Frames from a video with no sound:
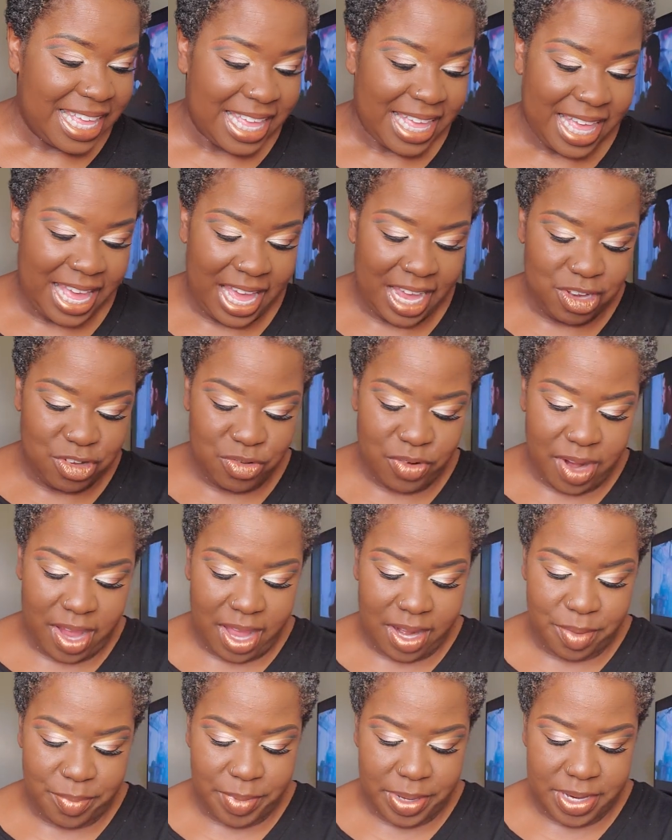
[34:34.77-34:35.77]
I
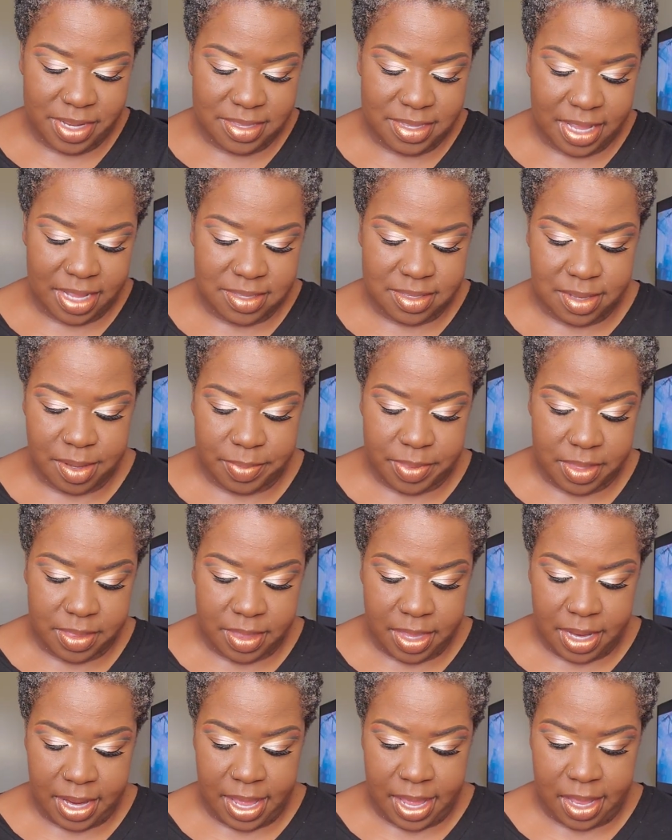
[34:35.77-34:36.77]
tried it, but it's not something
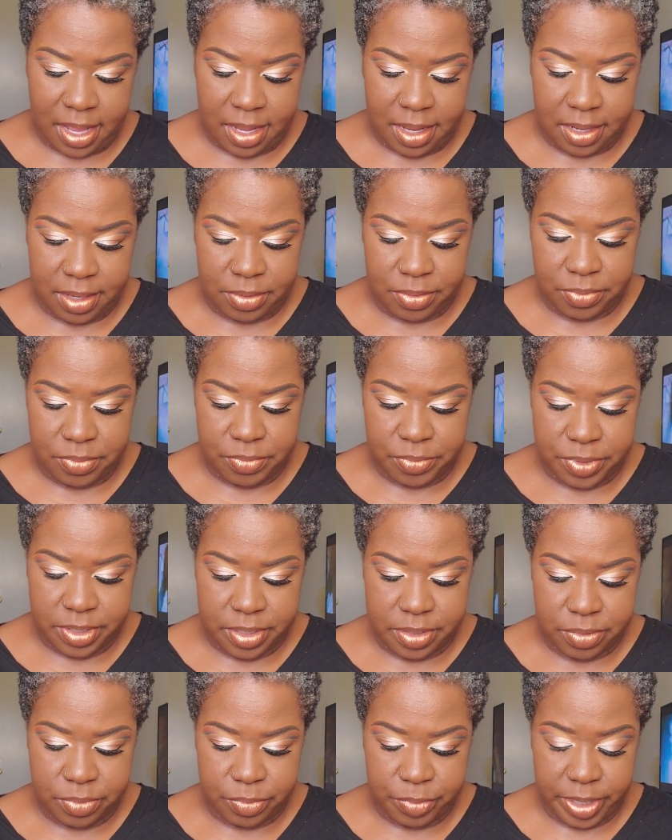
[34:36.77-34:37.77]
that I
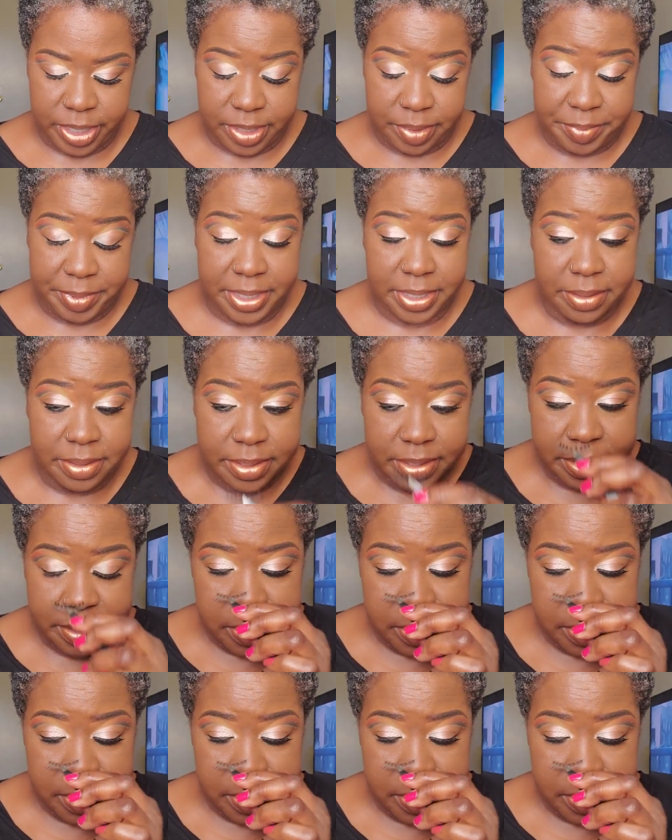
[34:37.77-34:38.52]
would recommend.